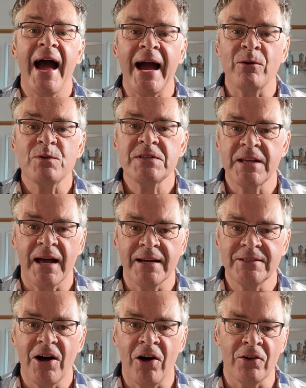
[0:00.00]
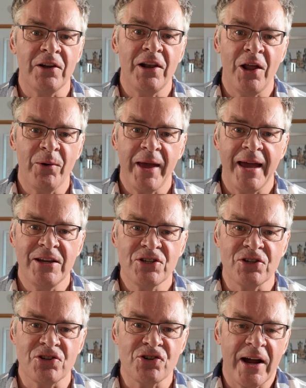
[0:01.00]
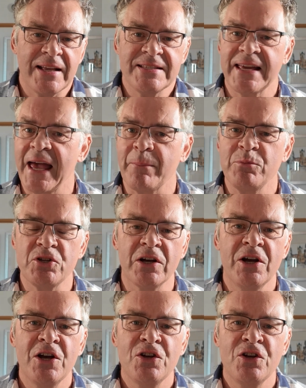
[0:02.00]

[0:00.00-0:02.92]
outside on location trying to capture